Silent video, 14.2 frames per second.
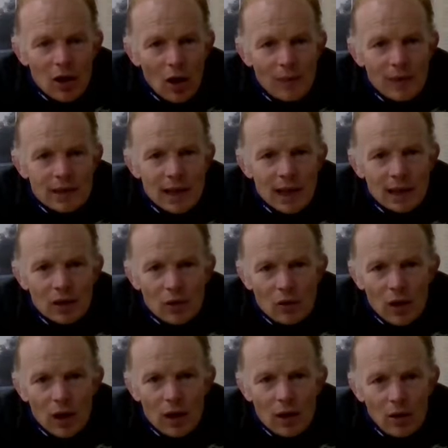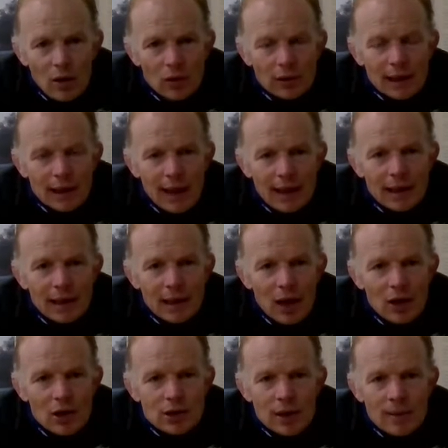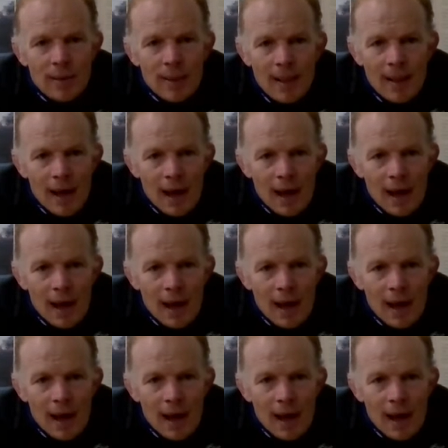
and obviously that cold Atlantic Ocean